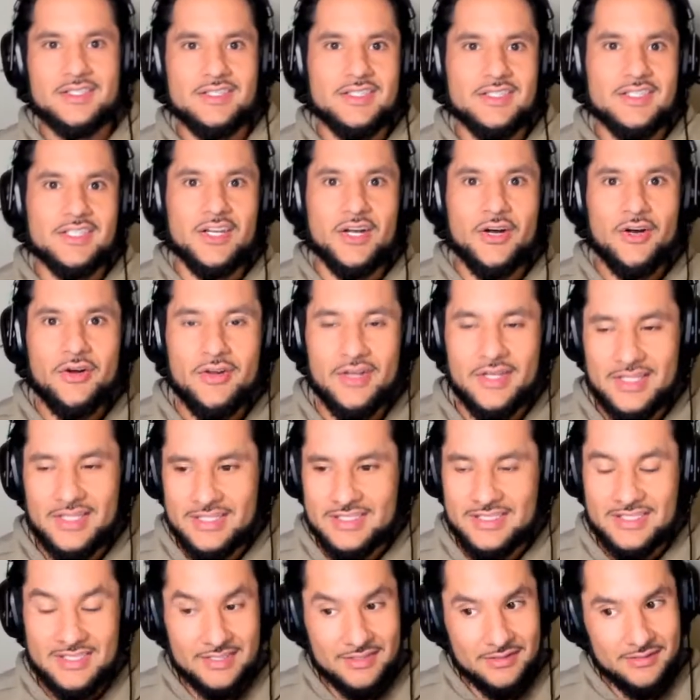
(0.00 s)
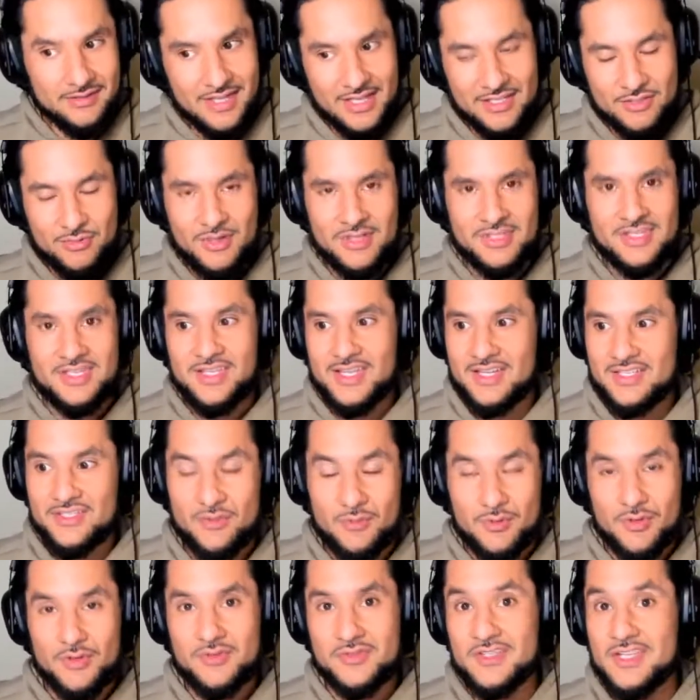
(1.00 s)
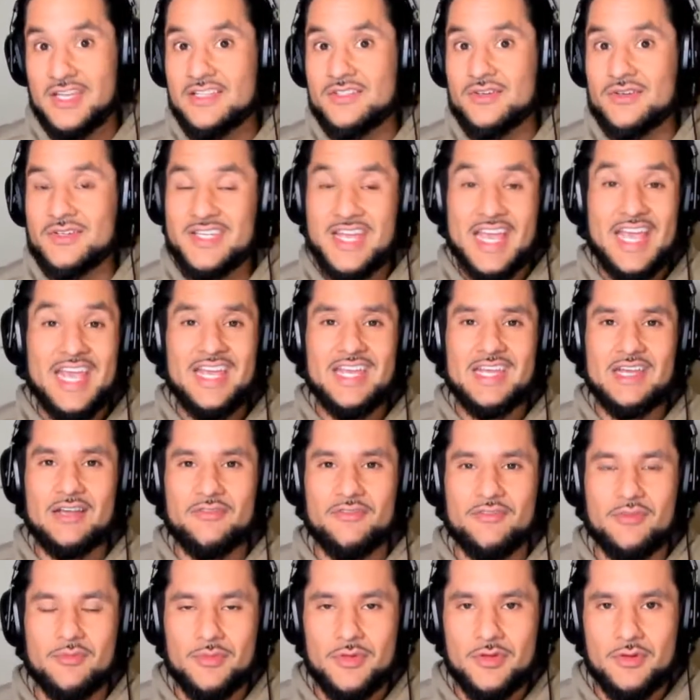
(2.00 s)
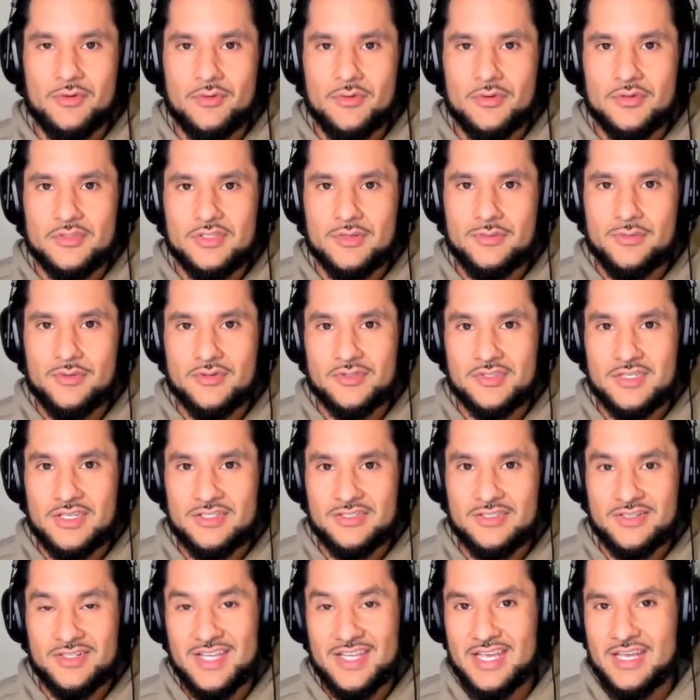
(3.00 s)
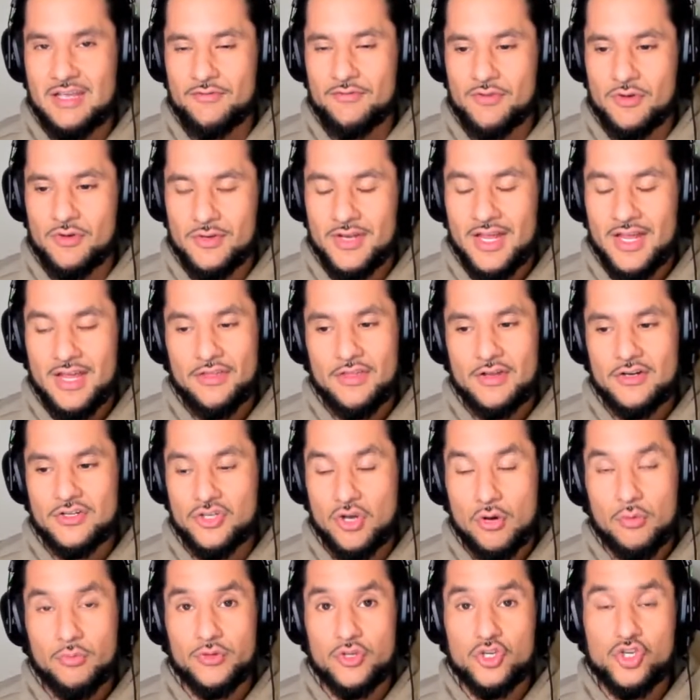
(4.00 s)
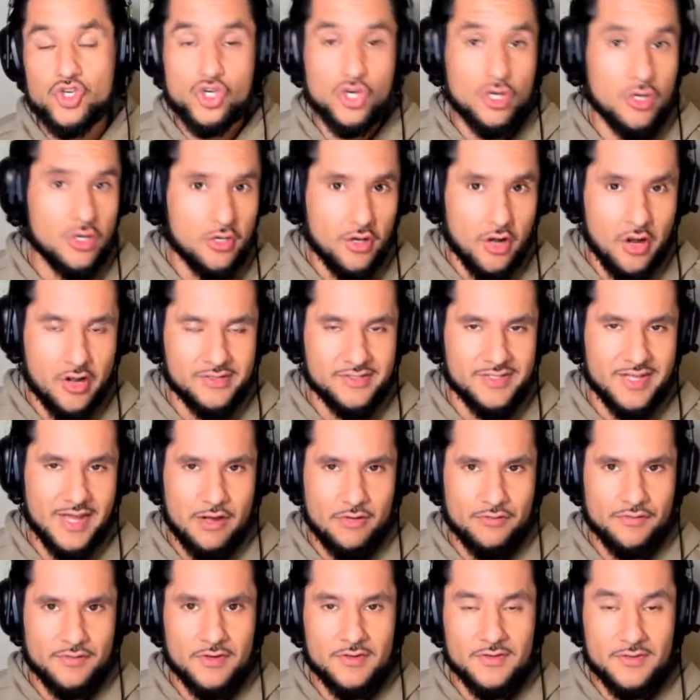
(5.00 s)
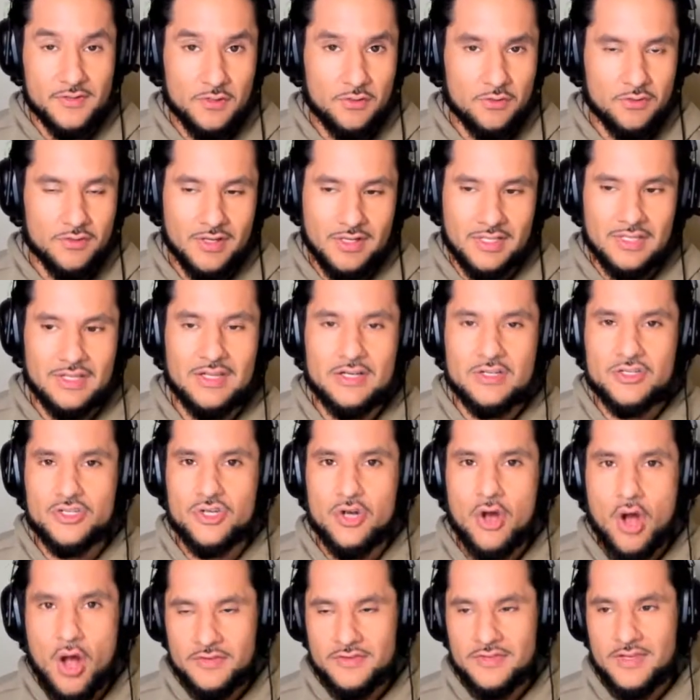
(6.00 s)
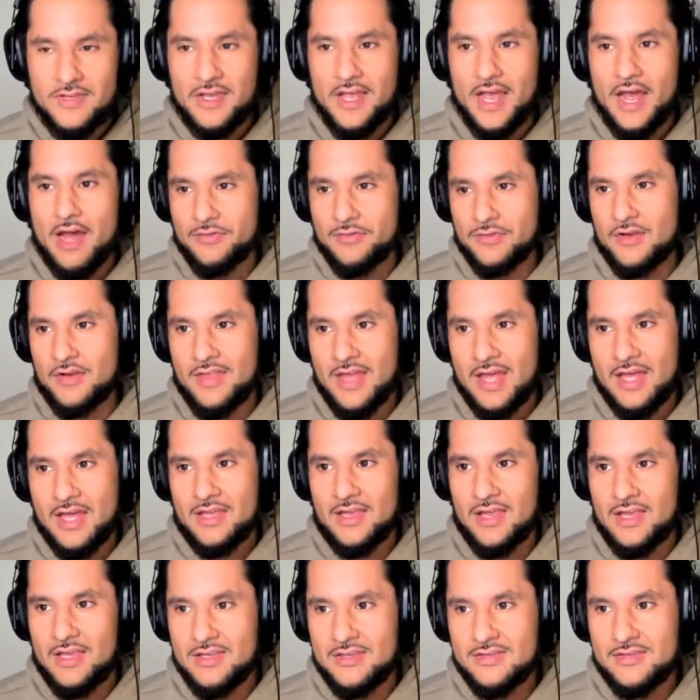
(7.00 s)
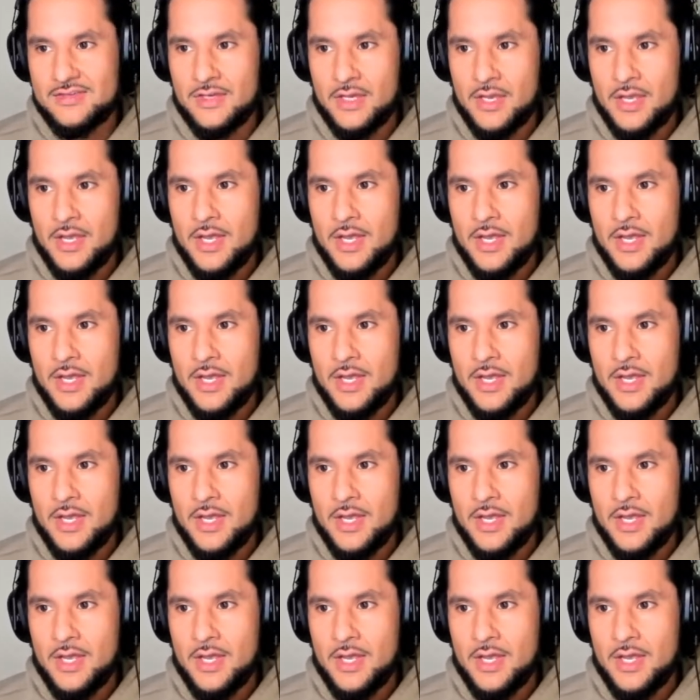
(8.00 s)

you know, it's that's why I say like some of those things are taking from you. Some of those things are taking from you. Now there's there's good content out there too. Like there's content out there that is